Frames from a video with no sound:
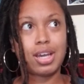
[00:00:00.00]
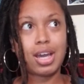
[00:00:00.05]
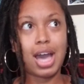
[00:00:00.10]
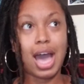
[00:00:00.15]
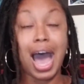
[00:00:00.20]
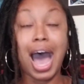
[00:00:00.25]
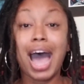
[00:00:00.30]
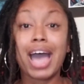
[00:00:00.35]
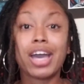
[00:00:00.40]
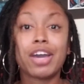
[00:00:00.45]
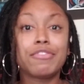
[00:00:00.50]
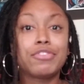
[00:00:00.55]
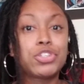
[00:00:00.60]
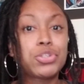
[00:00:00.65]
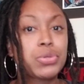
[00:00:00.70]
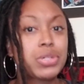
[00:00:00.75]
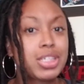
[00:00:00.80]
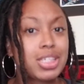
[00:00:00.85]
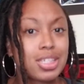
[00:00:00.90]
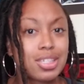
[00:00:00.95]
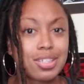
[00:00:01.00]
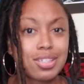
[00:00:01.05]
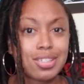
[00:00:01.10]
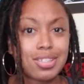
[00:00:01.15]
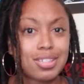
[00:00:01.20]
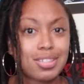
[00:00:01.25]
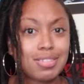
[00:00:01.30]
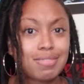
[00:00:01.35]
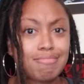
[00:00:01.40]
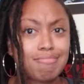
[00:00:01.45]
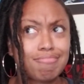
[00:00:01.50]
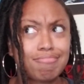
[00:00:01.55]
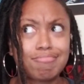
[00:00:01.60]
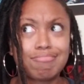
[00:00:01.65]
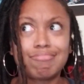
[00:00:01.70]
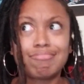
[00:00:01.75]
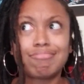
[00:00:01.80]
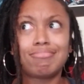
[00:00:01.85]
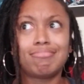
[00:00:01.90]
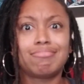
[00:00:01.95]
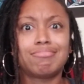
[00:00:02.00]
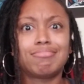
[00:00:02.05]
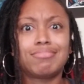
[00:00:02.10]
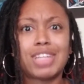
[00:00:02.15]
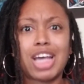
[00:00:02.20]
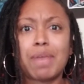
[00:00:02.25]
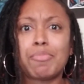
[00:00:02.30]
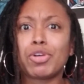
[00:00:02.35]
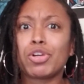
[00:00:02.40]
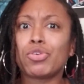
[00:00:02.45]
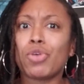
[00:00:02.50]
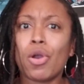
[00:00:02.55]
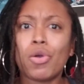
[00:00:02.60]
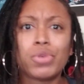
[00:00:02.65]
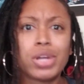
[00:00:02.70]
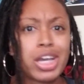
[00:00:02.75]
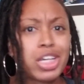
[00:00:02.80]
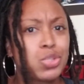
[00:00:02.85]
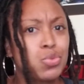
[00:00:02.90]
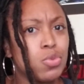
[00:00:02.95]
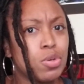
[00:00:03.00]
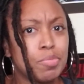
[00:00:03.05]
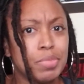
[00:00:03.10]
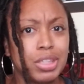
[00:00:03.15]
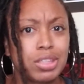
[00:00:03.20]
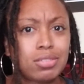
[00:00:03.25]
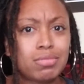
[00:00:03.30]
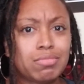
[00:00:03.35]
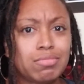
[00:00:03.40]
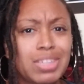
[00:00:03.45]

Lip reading: I have choices. I'm a grown ass woman.